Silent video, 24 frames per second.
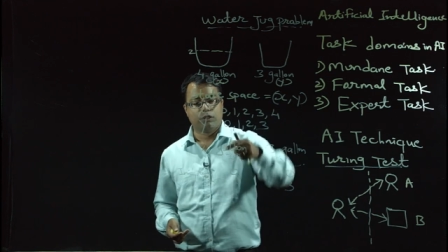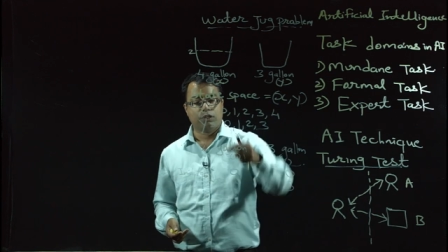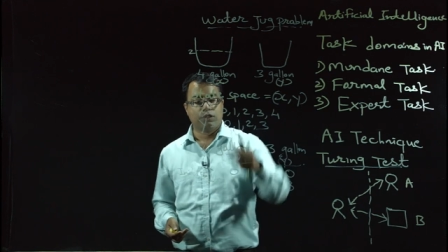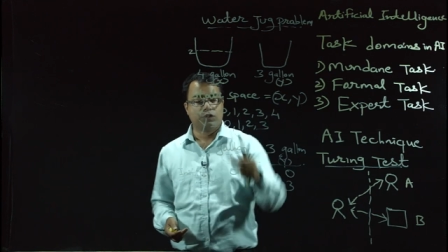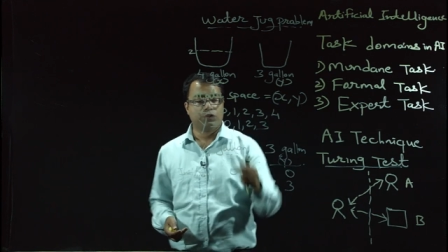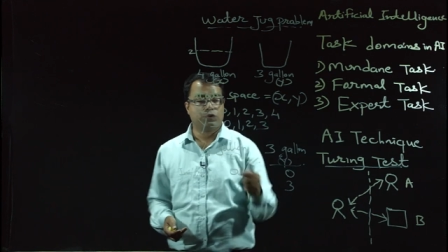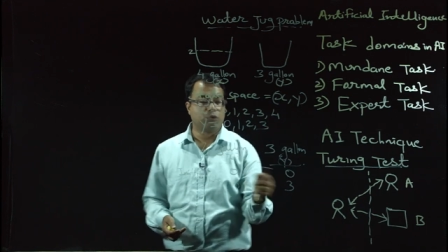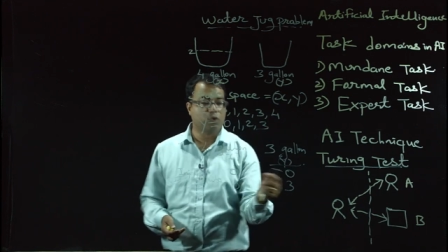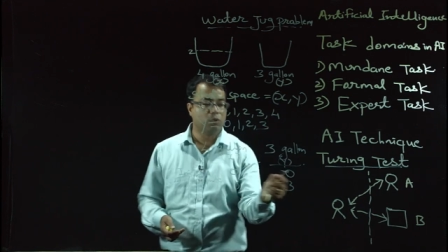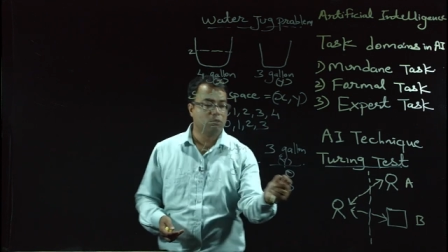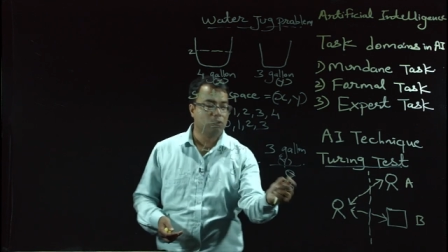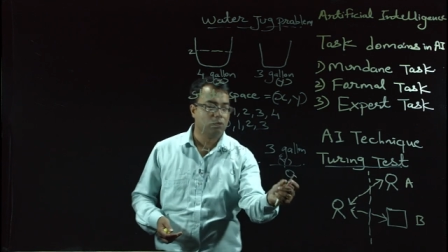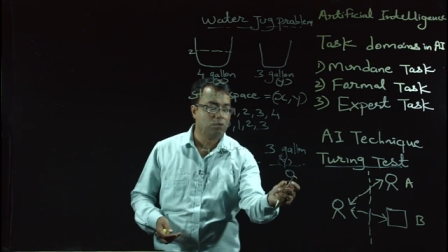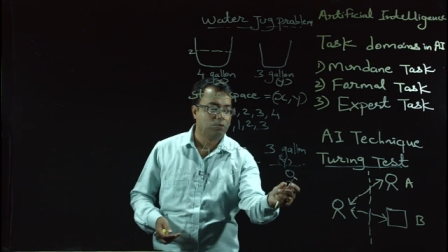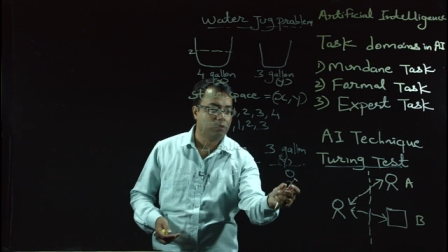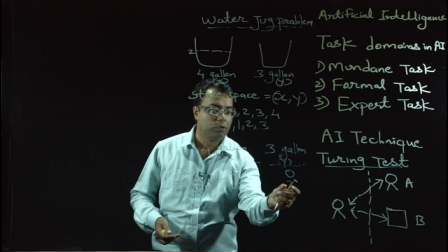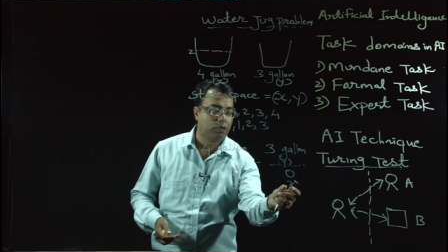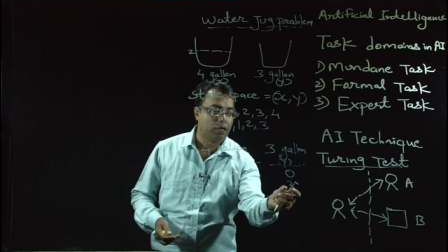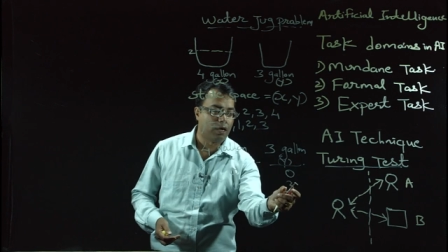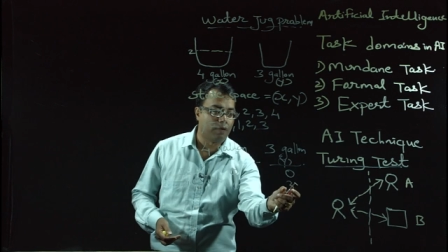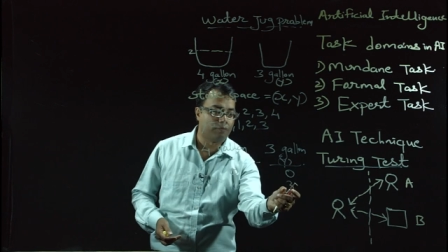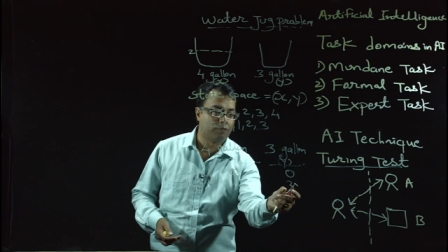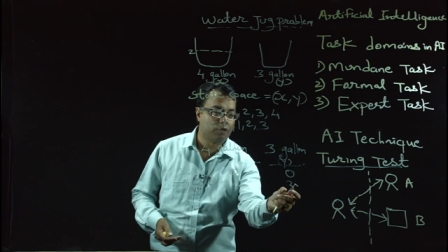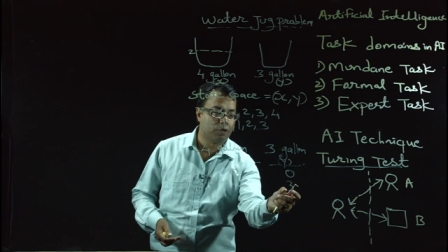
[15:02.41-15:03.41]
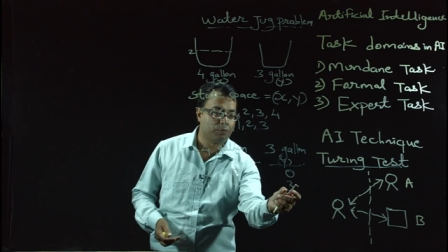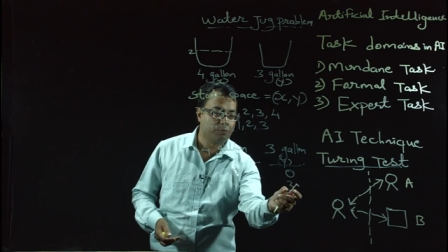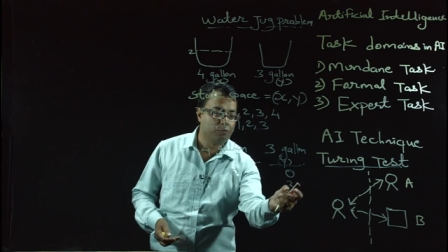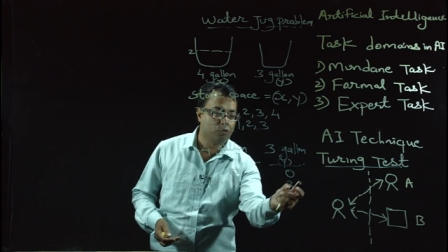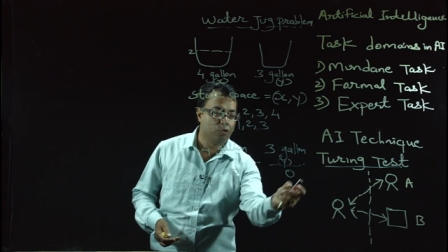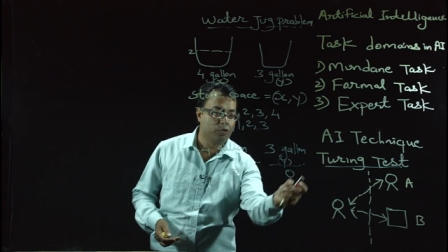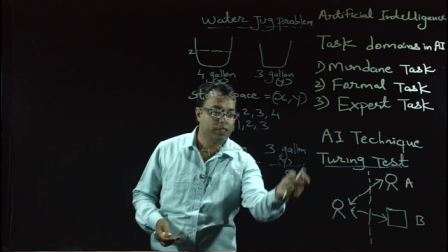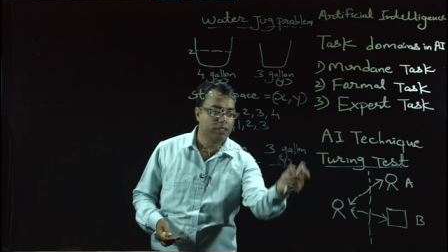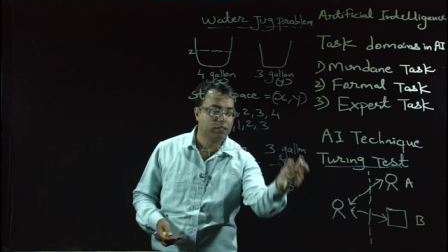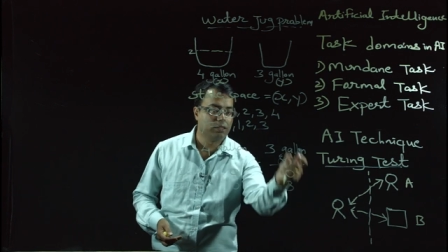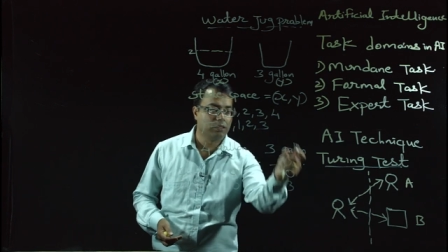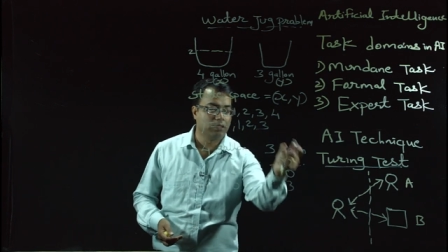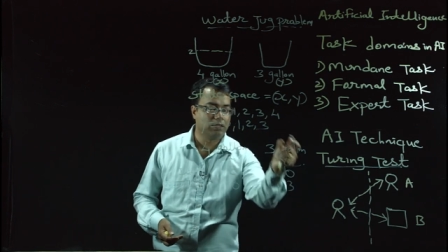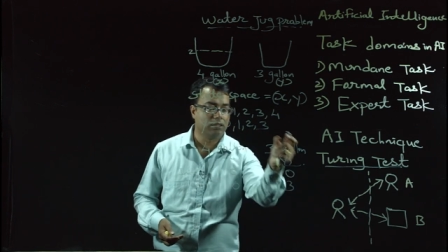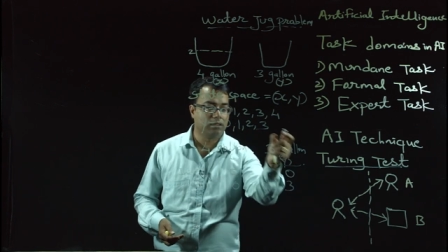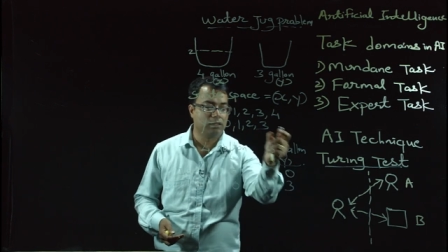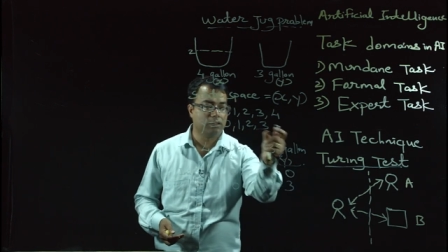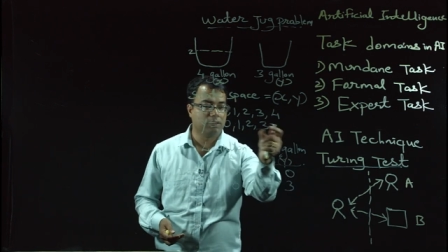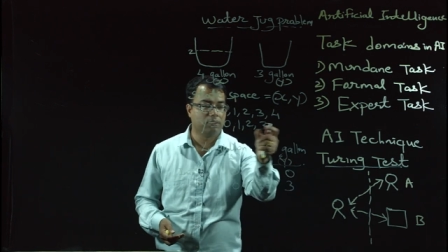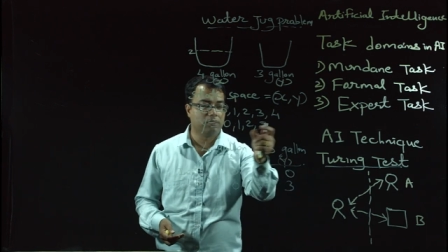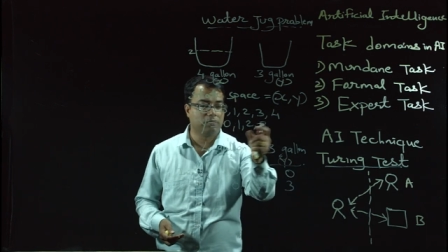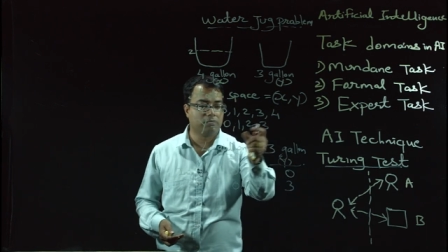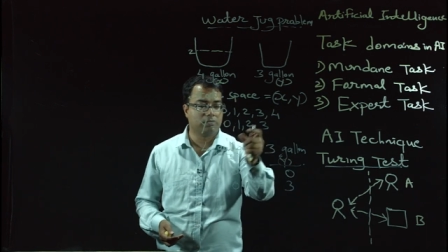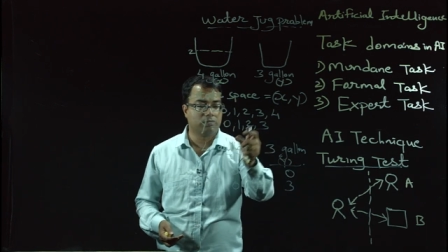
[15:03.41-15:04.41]
So, after pouring
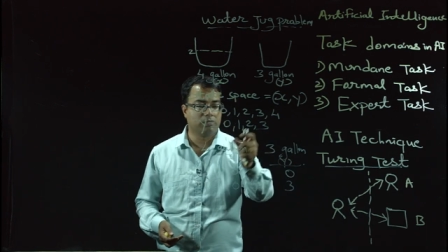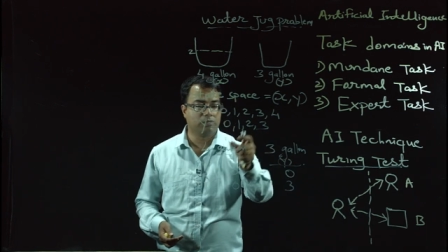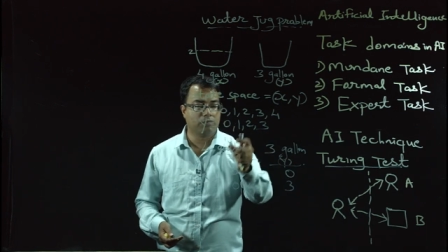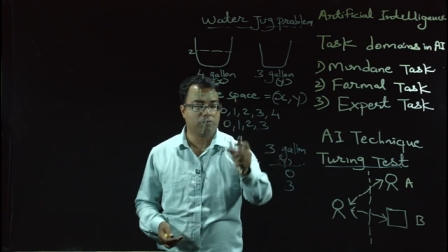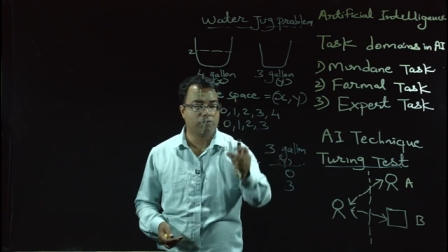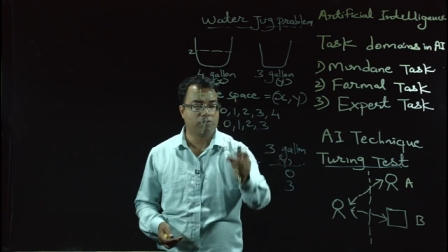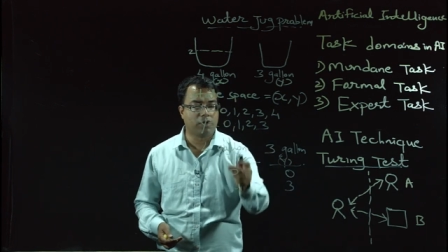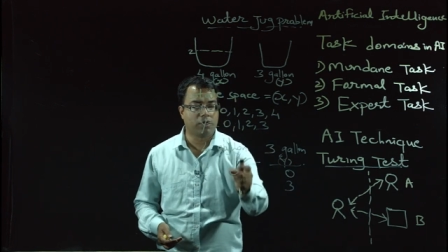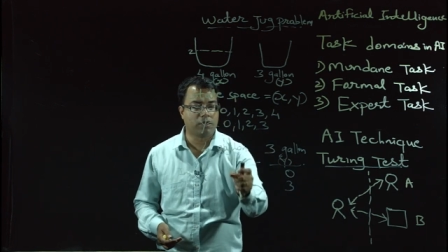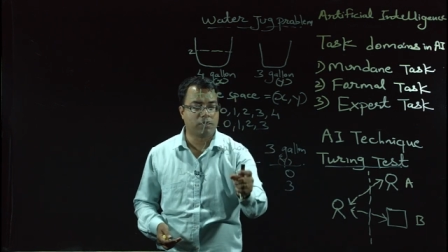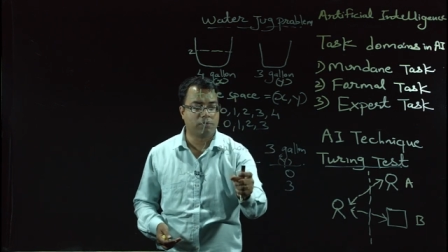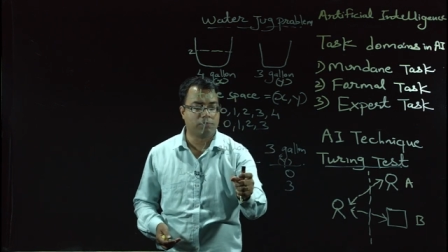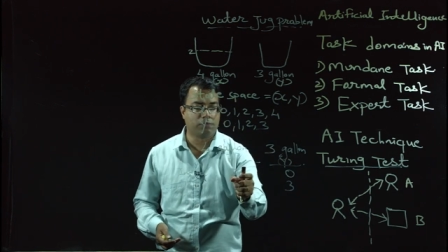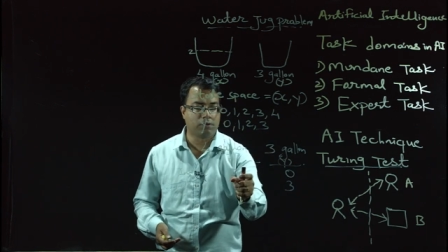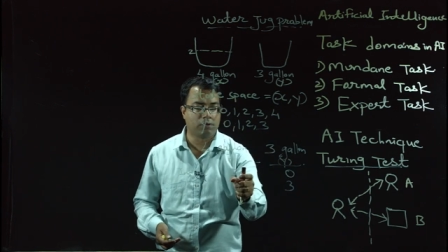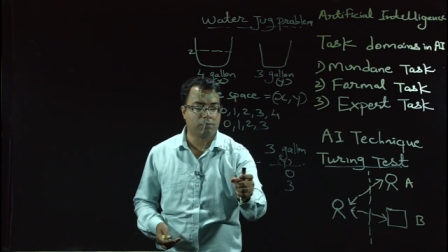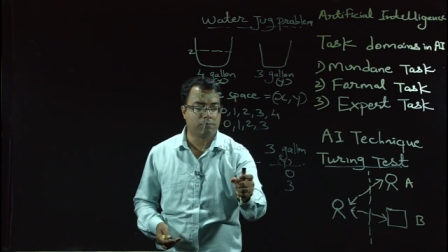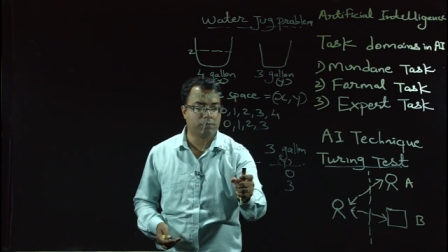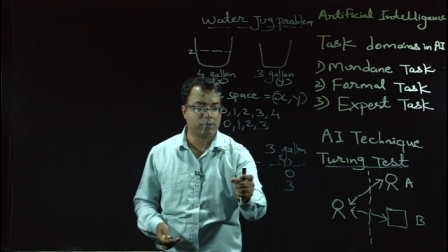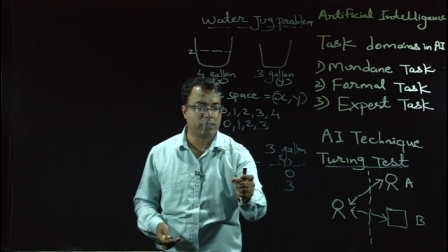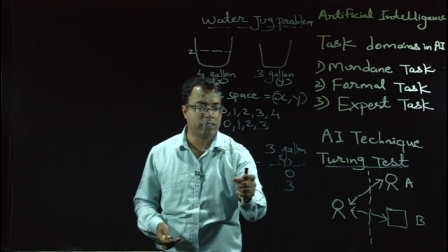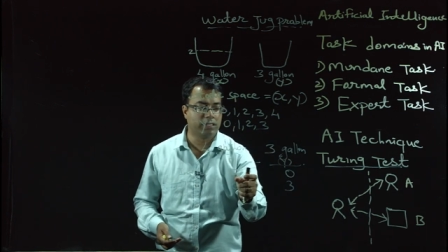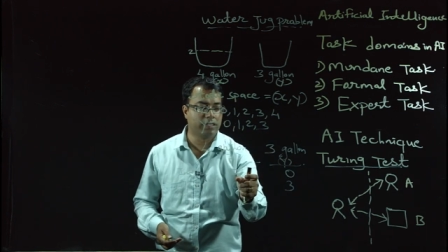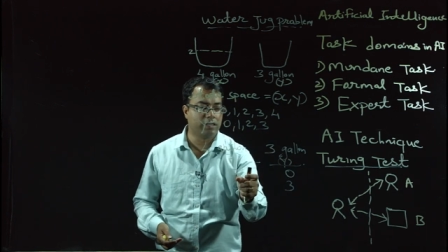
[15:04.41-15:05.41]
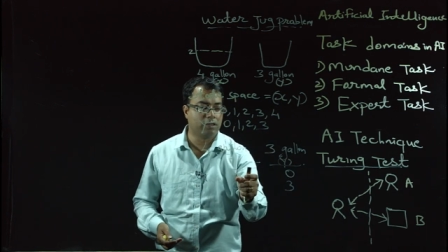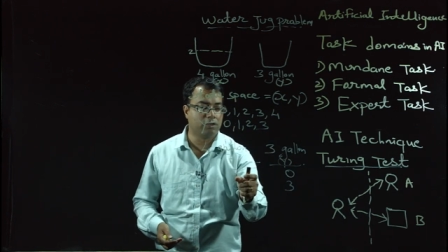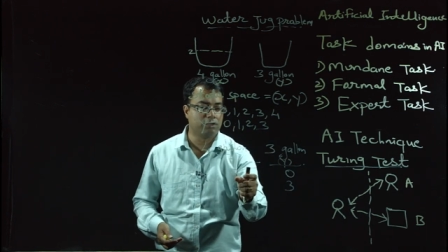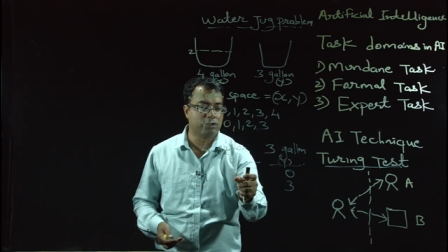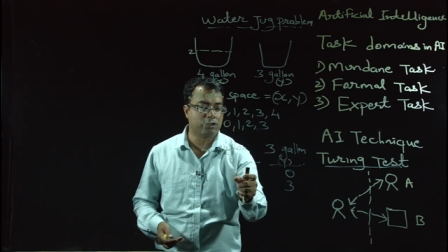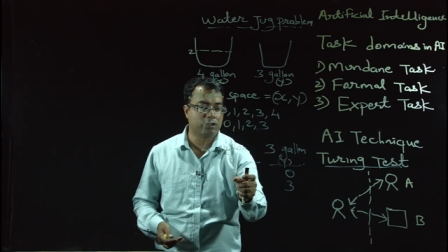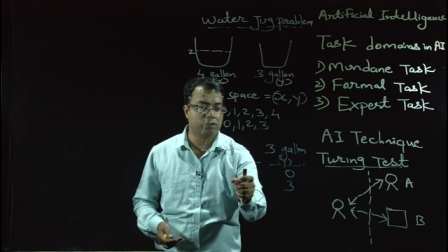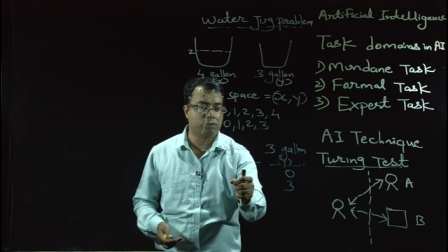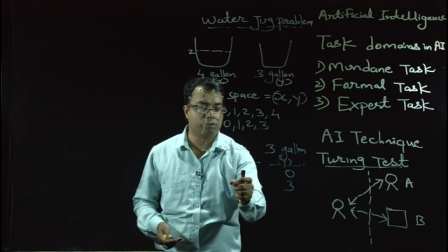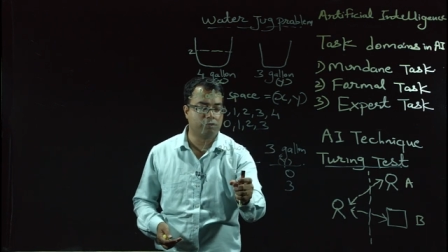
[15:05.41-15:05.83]
water from 3 gallon jug